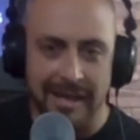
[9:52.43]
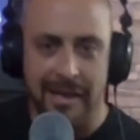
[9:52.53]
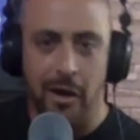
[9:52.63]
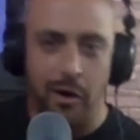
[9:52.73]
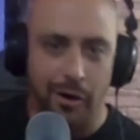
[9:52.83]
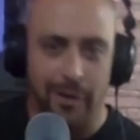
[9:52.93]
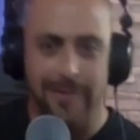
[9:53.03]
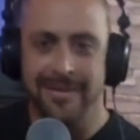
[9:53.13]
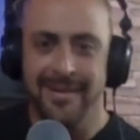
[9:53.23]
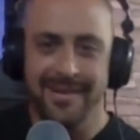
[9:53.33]
a like, a
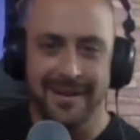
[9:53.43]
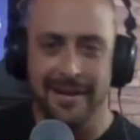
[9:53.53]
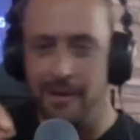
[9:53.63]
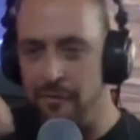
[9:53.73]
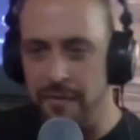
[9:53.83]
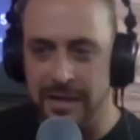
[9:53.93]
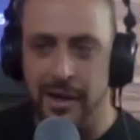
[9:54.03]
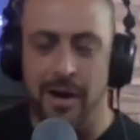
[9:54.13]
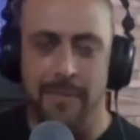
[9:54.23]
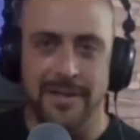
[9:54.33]
heart,
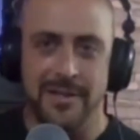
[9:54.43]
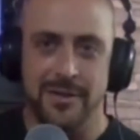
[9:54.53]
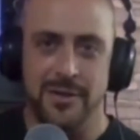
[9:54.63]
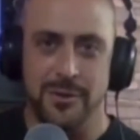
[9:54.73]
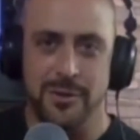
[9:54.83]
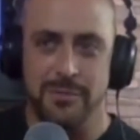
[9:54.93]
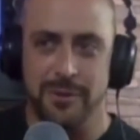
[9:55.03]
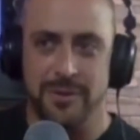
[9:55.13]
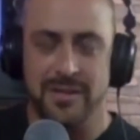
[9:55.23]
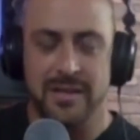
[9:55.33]
a funny comment to your
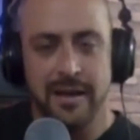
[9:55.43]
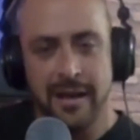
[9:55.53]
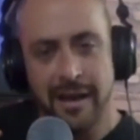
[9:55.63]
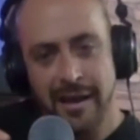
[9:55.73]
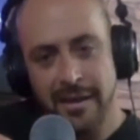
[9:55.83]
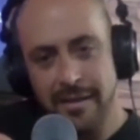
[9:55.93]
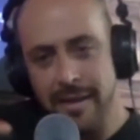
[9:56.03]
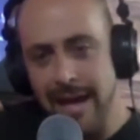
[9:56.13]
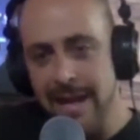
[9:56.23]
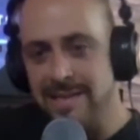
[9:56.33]
social post.
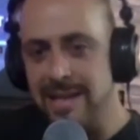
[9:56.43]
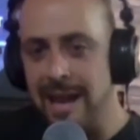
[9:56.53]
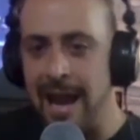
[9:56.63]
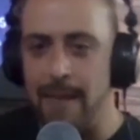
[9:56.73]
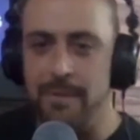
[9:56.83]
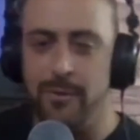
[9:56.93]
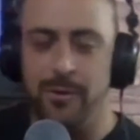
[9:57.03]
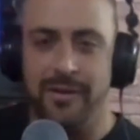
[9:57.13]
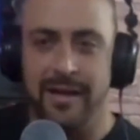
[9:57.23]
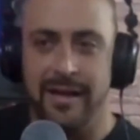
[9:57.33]
that has to
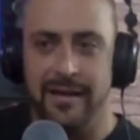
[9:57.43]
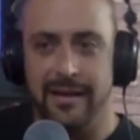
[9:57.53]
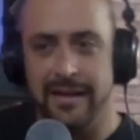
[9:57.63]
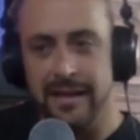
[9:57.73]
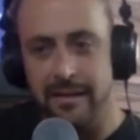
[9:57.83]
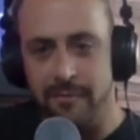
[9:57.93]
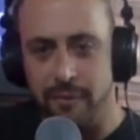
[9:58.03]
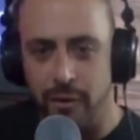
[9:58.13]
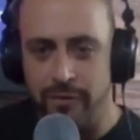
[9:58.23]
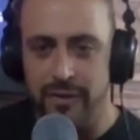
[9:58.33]
happen where they
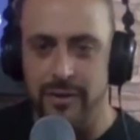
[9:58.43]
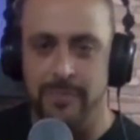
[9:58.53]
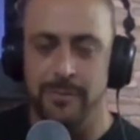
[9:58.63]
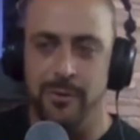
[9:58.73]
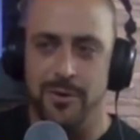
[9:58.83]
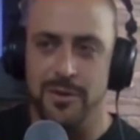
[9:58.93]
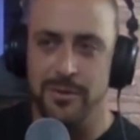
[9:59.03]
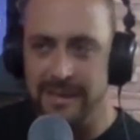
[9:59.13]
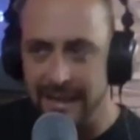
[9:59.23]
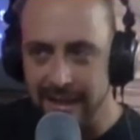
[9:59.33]
get involved a little bit
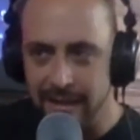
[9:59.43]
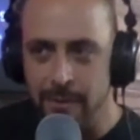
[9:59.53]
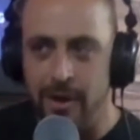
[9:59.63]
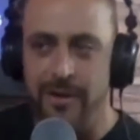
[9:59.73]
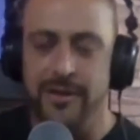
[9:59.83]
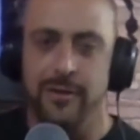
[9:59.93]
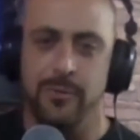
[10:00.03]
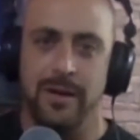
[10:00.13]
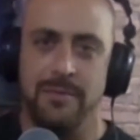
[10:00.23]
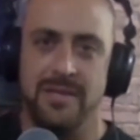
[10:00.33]
more. So getting them
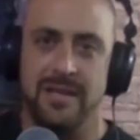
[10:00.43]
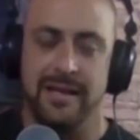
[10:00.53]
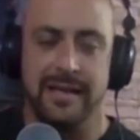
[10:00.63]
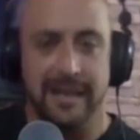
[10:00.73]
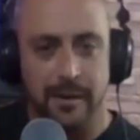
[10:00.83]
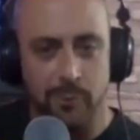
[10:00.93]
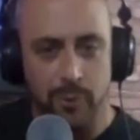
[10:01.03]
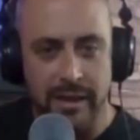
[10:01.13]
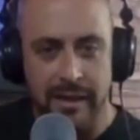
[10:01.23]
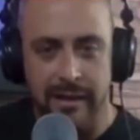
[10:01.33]
onto your website,
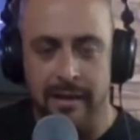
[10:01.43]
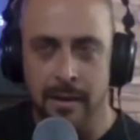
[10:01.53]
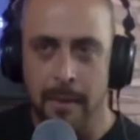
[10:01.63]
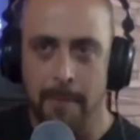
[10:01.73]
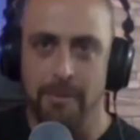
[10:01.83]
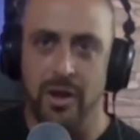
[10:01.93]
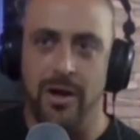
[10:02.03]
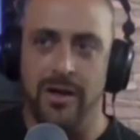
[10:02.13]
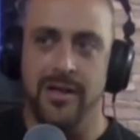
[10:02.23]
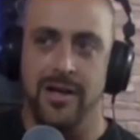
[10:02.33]
getting them reading
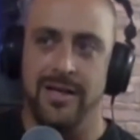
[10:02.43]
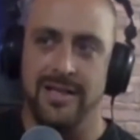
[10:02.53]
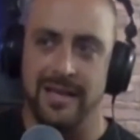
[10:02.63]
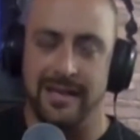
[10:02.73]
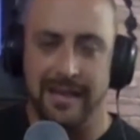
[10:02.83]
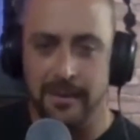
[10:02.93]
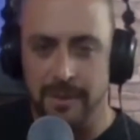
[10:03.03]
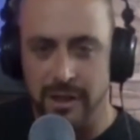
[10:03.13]
blog content,